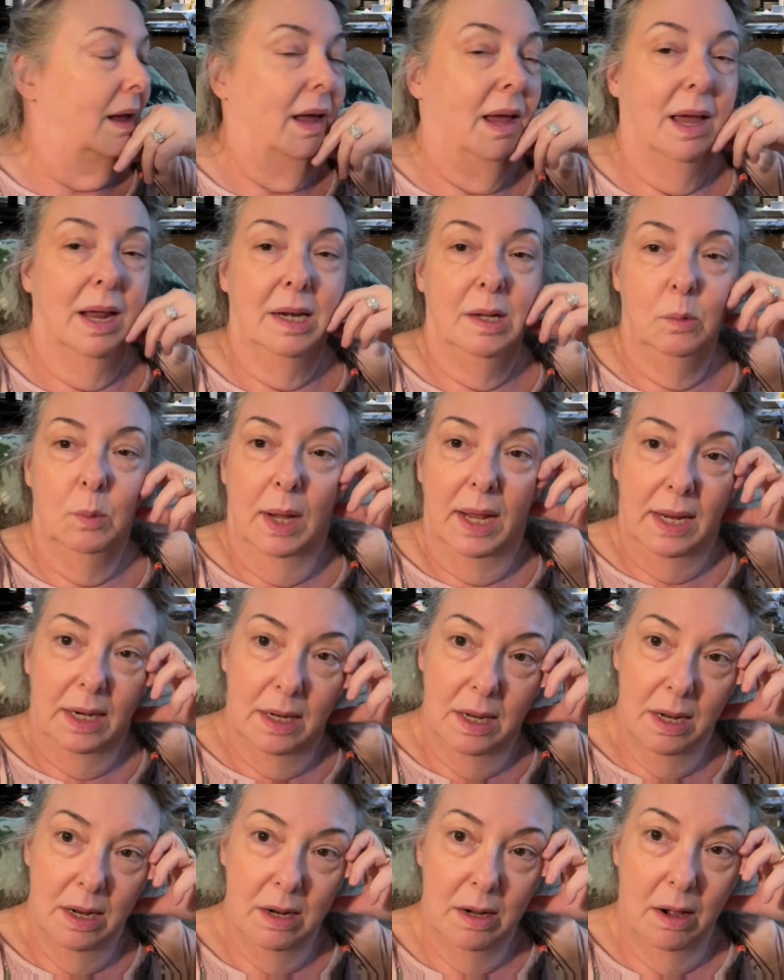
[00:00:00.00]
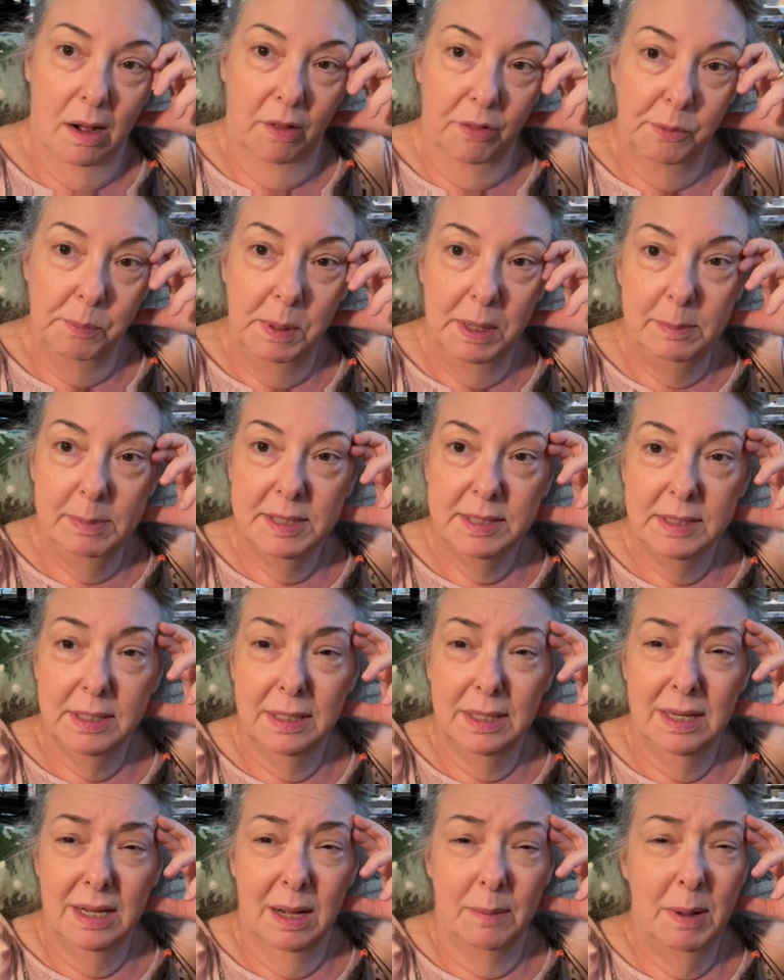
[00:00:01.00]
Anyway, all the
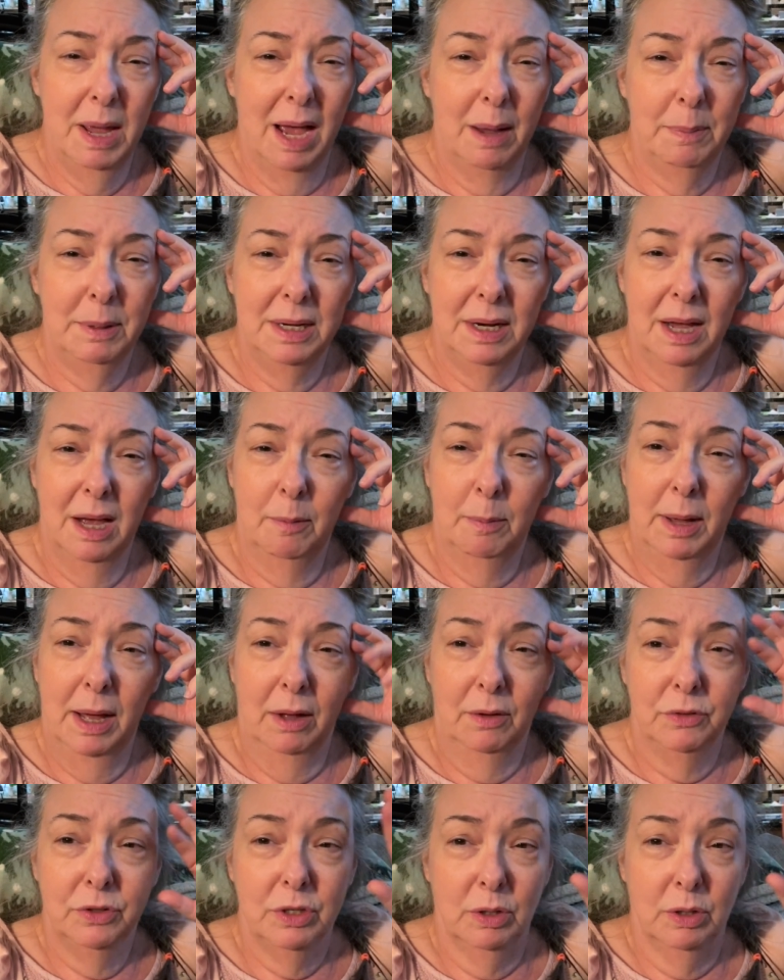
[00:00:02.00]
babysitting, I'm happy to help out.